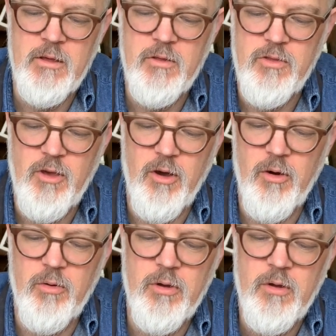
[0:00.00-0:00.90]

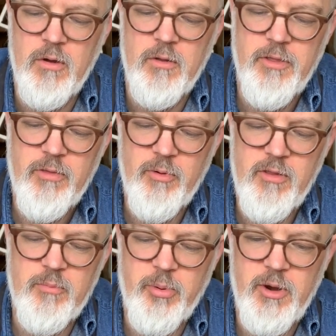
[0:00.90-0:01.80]
So this
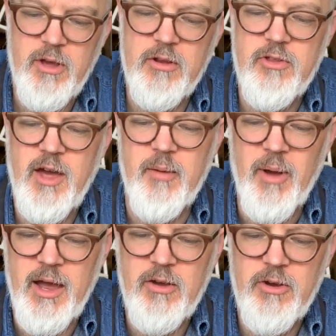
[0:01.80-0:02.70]
one's in pretty good shape.
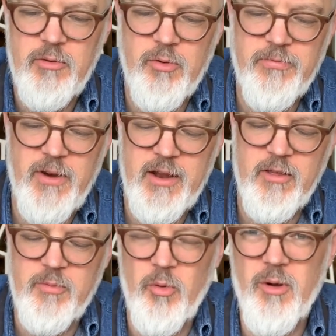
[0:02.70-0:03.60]
I could refine
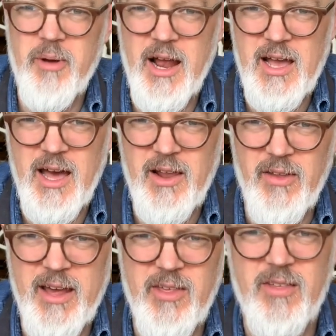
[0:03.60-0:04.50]
this more, but I kind of
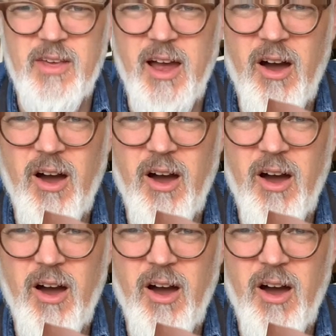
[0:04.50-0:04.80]
like this. I